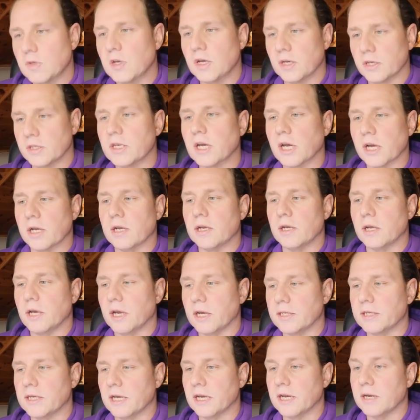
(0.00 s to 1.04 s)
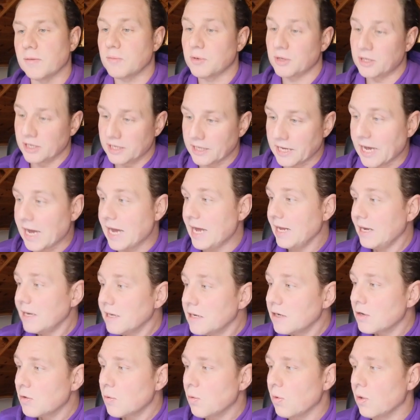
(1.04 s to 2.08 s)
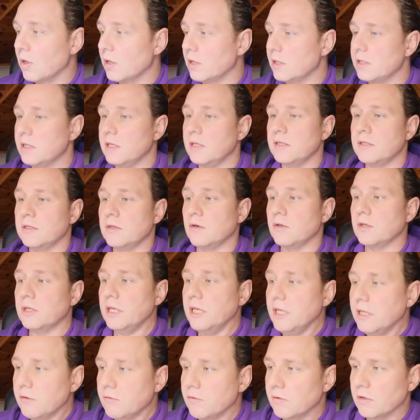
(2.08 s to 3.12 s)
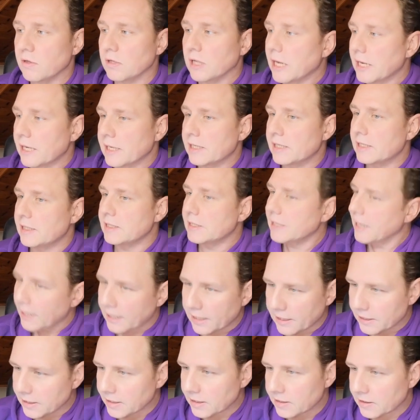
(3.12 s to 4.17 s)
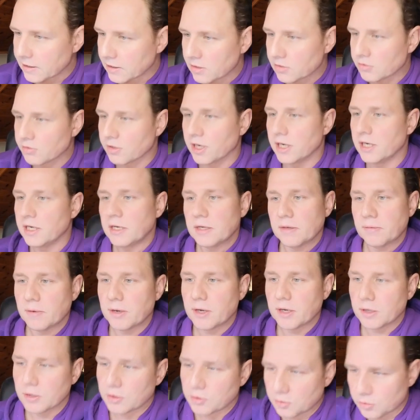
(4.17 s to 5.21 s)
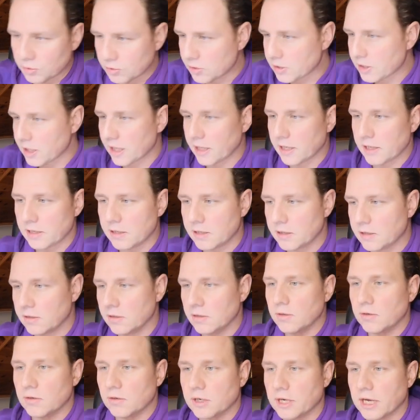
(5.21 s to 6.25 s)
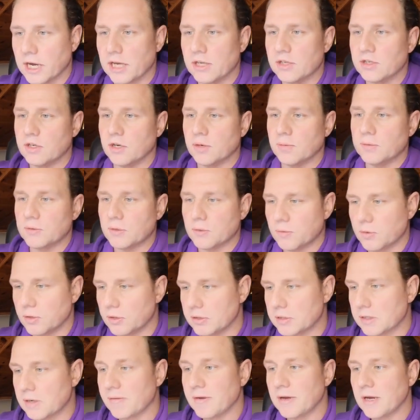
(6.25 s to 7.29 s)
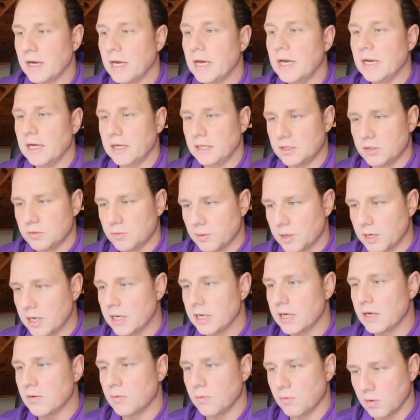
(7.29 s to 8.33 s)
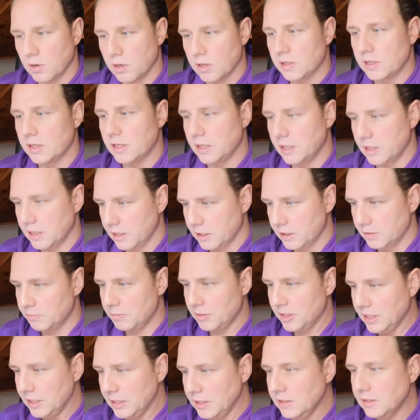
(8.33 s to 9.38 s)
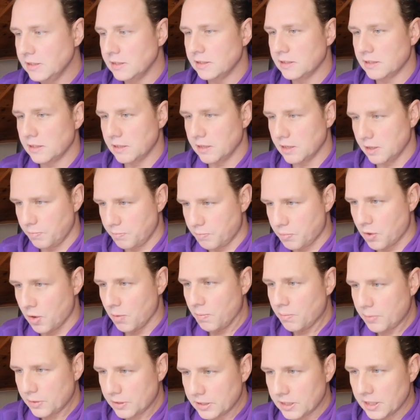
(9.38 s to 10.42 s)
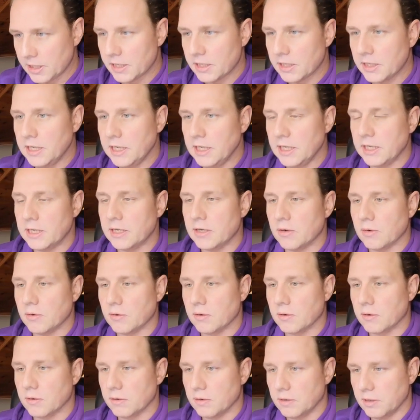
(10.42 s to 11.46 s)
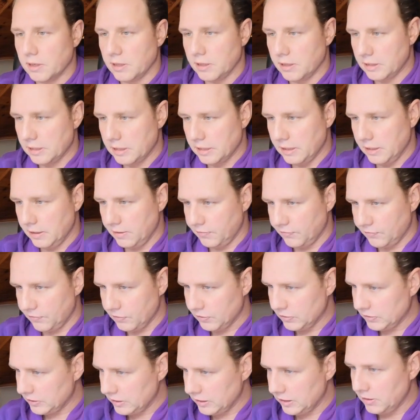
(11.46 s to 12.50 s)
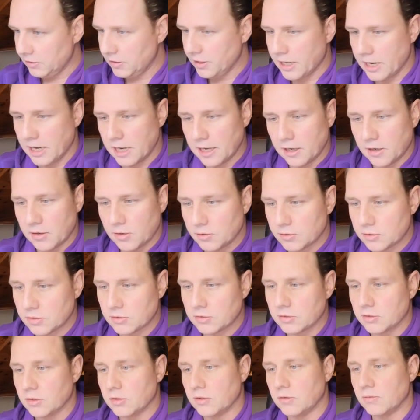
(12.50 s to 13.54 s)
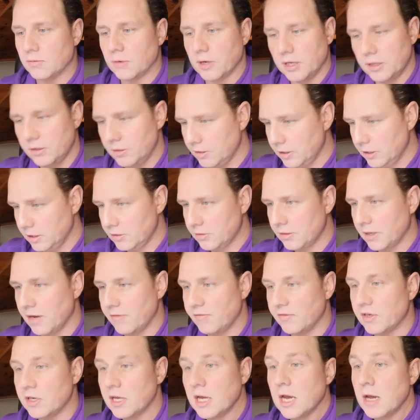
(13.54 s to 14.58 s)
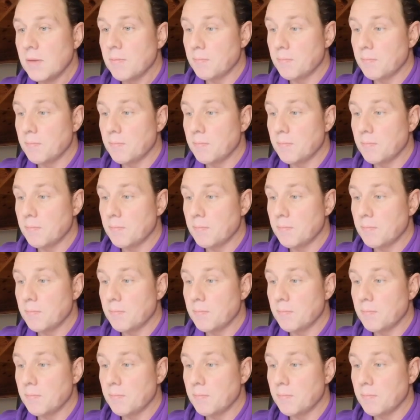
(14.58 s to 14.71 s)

Exactly. But again, quality is not equal like technical training where you do technical or catch-ups or whatsoever. It's really quality. It means a proper technique, or if you see your hand goes a certain way, you need to have it